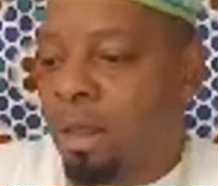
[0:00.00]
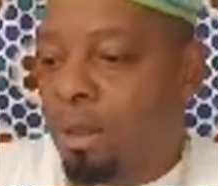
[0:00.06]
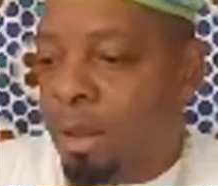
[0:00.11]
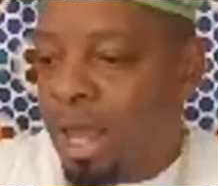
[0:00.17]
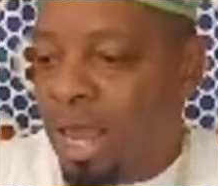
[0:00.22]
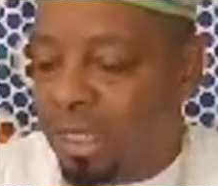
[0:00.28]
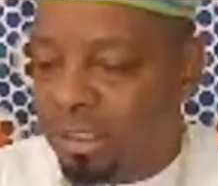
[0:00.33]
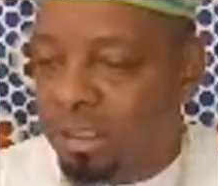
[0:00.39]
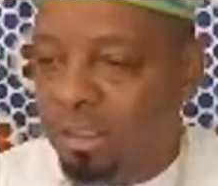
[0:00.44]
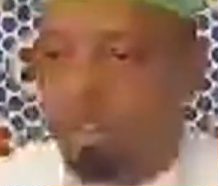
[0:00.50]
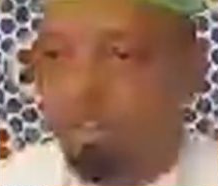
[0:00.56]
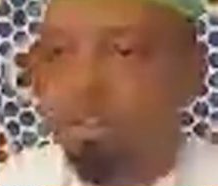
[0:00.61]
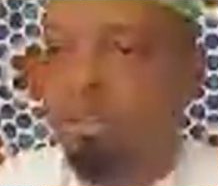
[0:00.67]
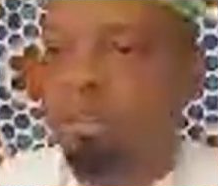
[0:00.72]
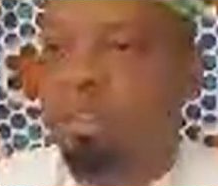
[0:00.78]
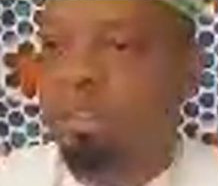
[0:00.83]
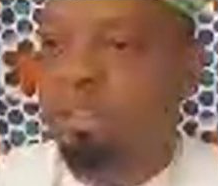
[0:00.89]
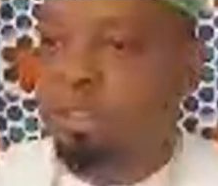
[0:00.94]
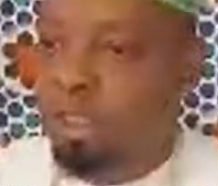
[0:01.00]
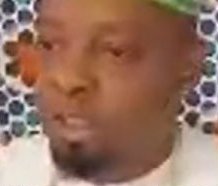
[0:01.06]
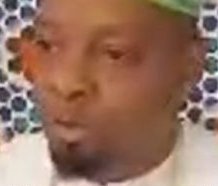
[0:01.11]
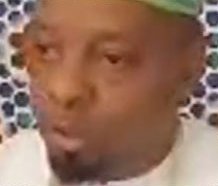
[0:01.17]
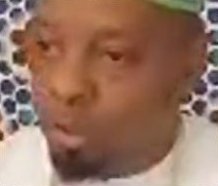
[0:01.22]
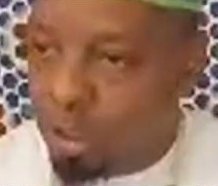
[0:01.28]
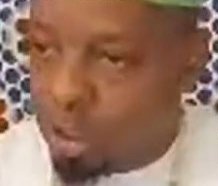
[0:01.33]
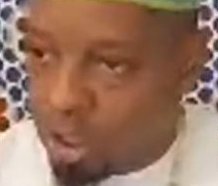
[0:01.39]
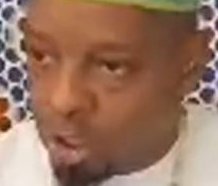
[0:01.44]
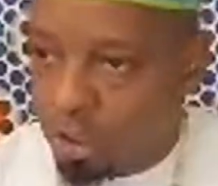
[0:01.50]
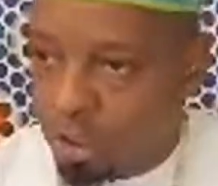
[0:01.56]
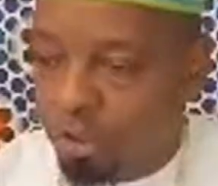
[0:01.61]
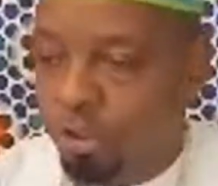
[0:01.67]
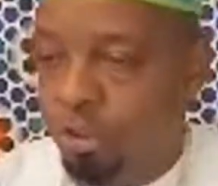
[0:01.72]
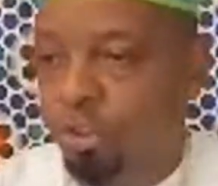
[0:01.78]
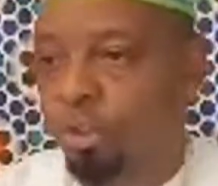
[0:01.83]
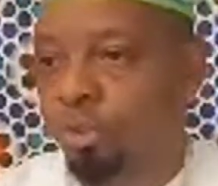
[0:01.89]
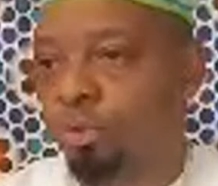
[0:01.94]
has to continue to
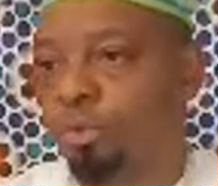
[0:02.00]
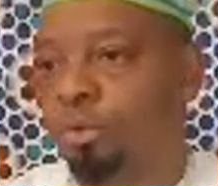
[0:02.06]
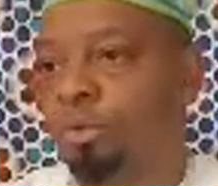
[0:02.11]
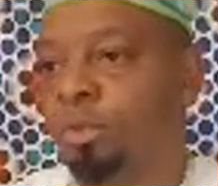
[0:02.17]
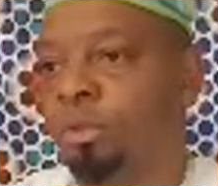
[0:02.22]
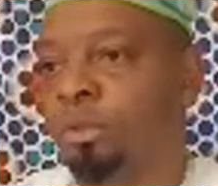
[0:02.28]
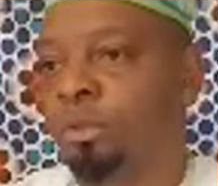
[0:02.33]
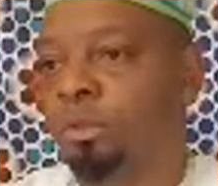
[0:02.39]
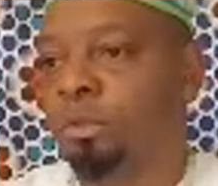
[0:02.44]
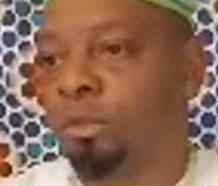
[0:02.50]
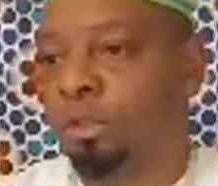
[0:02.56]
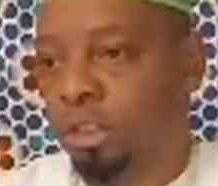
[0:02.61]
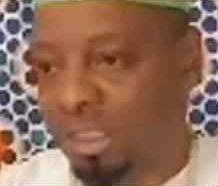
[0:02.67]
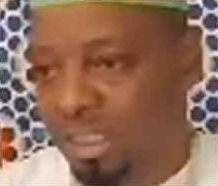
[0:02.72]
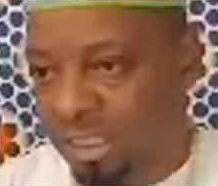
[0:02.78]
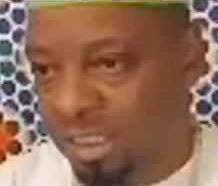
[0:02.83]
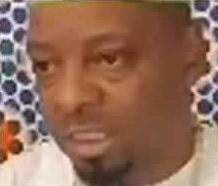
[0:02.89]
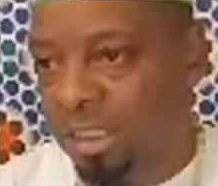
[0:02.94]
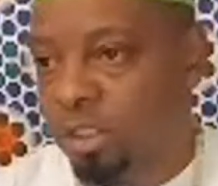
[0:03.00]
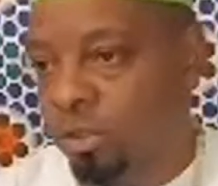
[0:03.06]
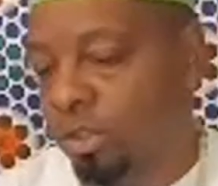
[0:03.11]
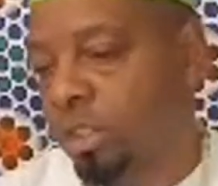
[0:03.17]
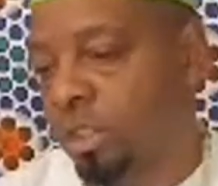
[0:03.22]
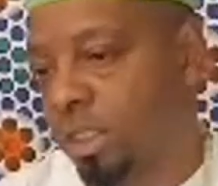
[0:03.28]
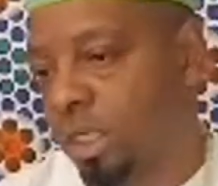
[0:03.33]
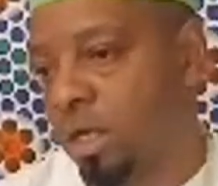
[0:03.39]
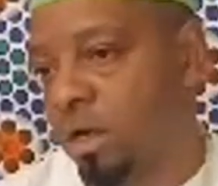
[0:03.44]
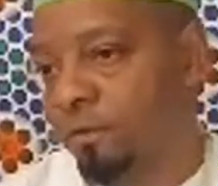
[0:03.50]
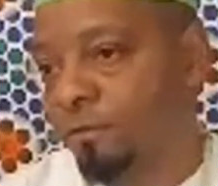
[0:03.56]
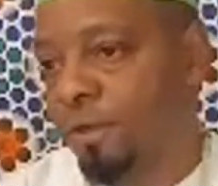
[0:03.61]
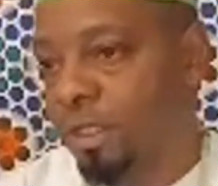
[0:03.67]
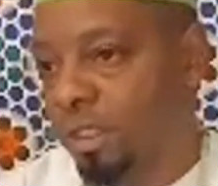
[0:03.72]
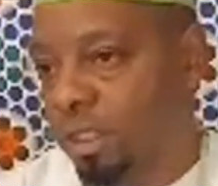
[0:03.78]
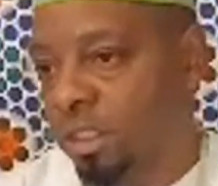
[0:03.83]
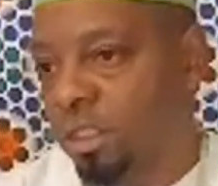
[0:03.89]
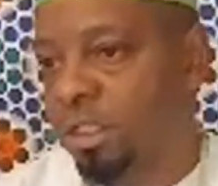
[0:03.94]
urge you to see yourself
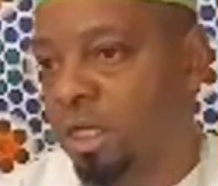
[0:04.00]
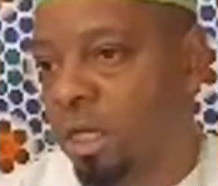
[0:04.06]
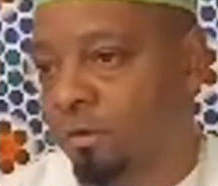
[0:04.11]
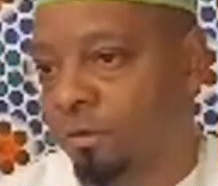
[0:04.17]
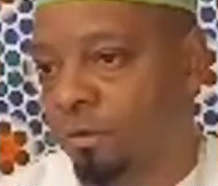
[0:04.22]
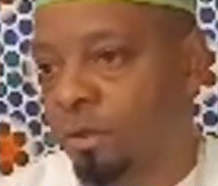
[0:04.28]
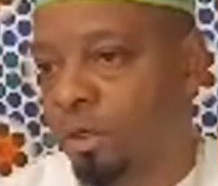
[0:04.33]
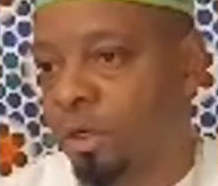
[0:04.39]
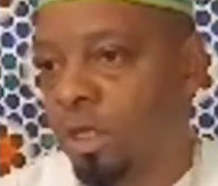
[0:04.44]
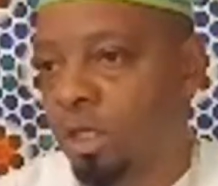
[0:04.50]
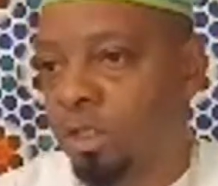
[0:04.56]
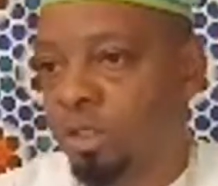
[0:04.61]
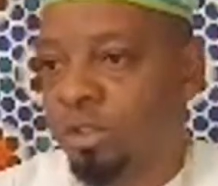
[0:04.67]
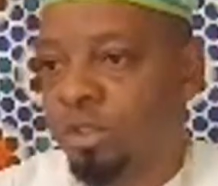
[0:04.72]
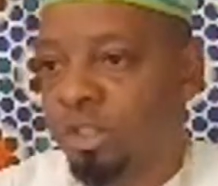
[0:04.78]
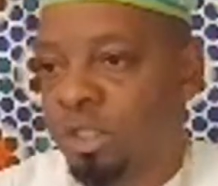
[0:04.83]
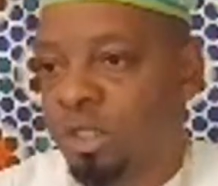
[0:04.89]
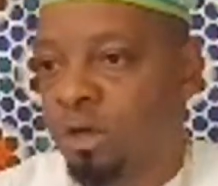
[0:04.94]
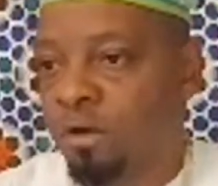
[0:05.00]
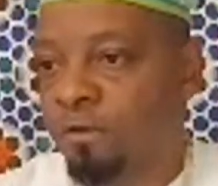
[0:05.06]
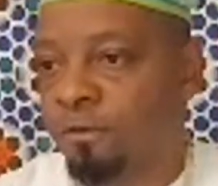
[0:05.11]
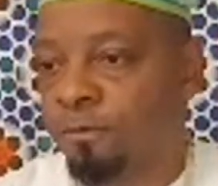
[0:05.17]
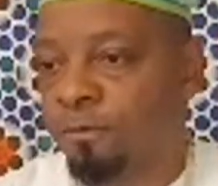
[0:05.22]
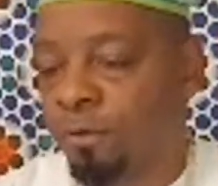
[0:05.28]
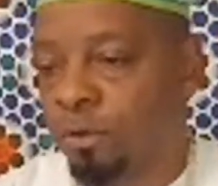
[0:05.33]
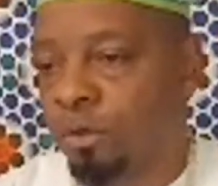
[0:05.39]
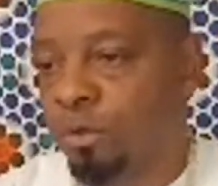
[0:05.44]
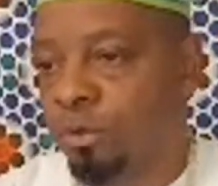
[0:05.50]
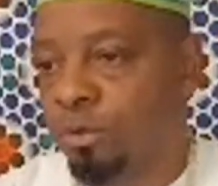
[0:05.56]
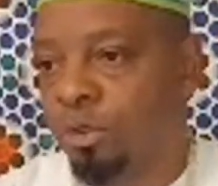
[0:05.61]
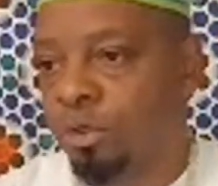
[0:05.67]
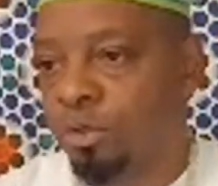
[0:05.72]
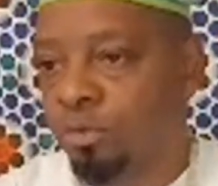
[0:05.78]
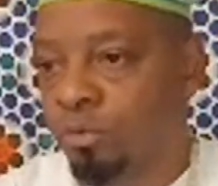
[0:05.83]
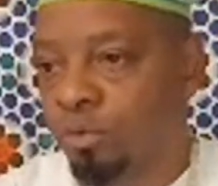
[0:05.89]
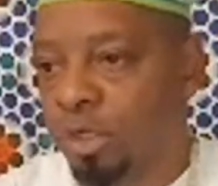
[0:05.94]
and to discover yourself for who
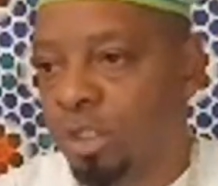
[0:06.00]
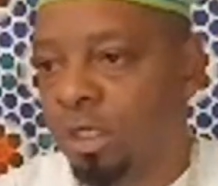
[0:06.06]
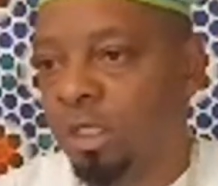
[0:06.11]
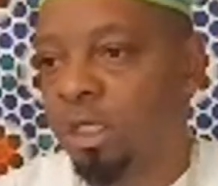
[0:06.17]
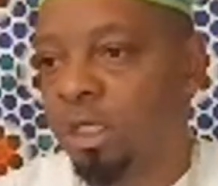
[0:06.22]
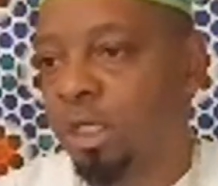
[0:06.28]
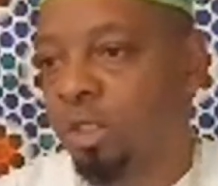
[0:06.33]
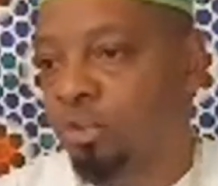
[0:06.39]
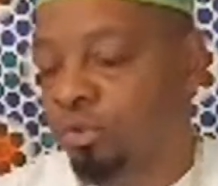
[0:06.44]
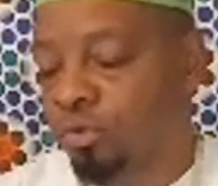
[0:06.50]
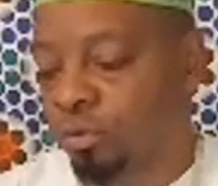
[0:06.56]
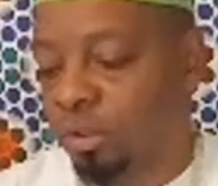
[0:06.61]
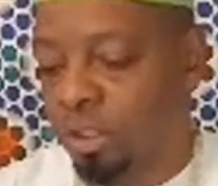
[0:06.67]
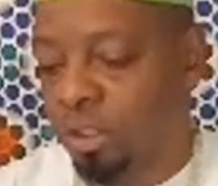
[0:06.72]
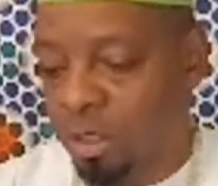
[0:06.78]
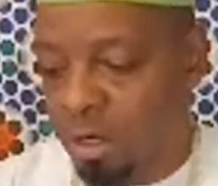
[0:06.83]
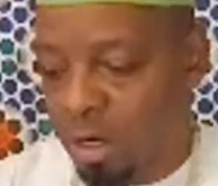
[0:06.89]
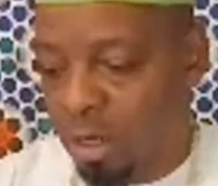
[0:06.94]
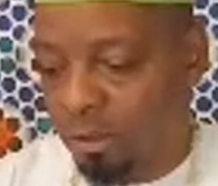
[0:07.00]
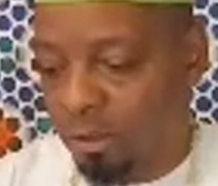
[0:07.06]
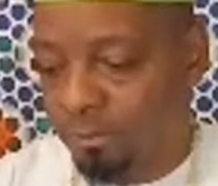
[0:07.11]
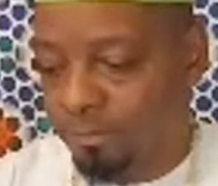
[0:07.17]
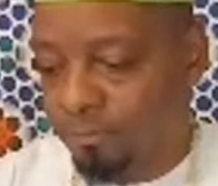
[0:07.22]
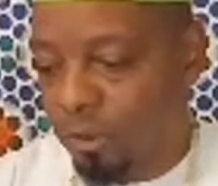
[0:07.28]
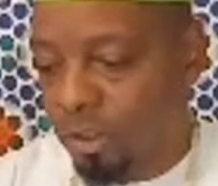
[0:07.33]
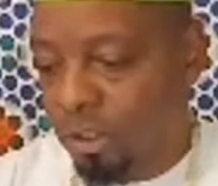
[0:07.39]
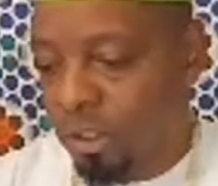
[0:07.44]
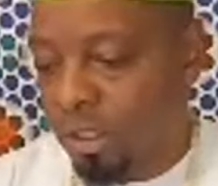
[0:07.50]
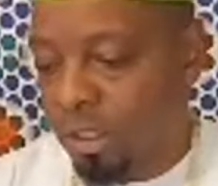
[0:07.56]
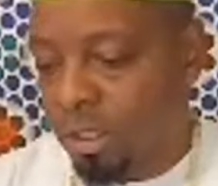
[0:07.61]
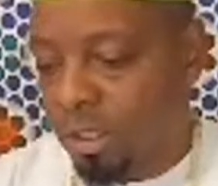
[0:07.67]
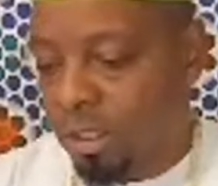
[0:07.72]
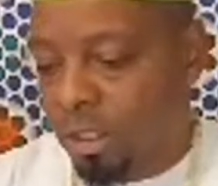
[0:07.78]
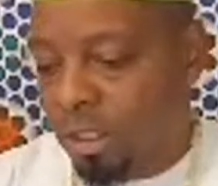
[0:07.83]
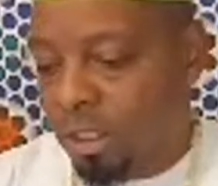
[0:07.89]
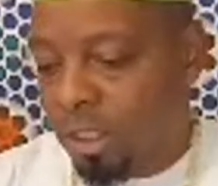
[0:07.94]
you really and truly are.
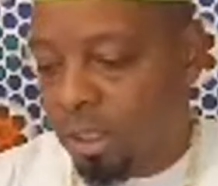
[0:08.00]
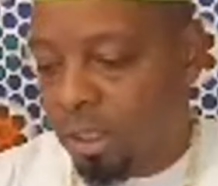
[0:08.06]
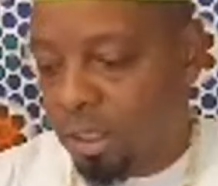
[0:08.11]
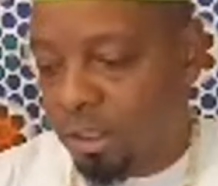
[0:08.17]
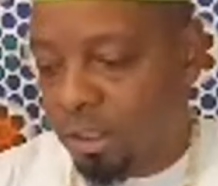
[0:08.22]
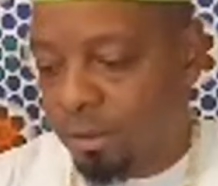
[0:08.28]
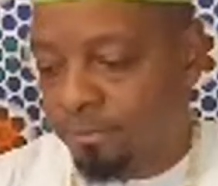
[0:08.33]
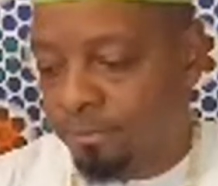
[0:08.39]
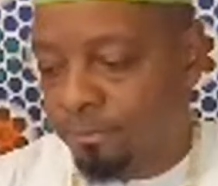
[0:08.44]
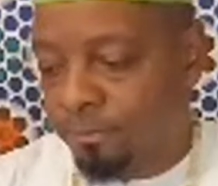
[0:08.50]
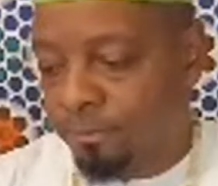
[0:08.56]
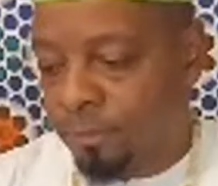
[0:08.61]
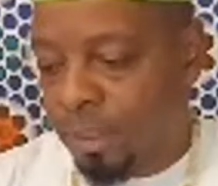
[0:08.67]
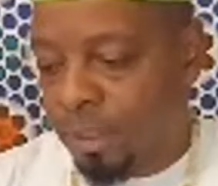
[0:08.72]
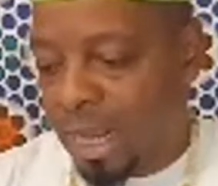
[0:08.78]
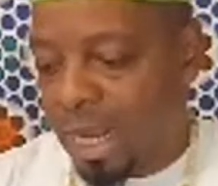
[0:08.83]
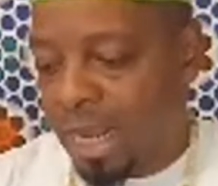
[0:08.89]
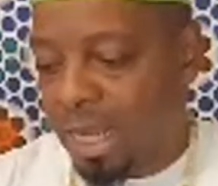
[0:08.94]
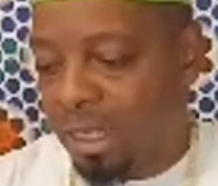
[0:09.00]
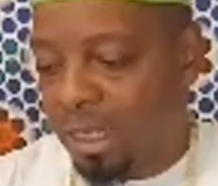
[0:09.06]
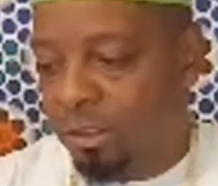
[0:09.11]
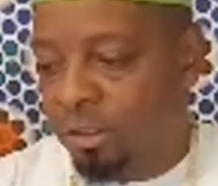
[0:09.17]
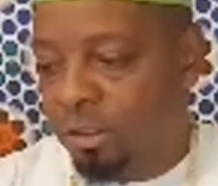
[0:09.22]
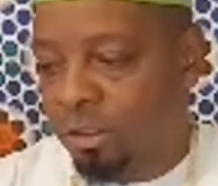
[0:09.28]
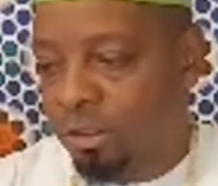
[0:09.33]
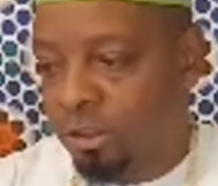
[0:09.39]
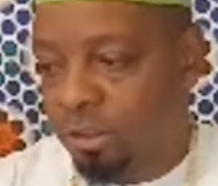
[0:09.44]
And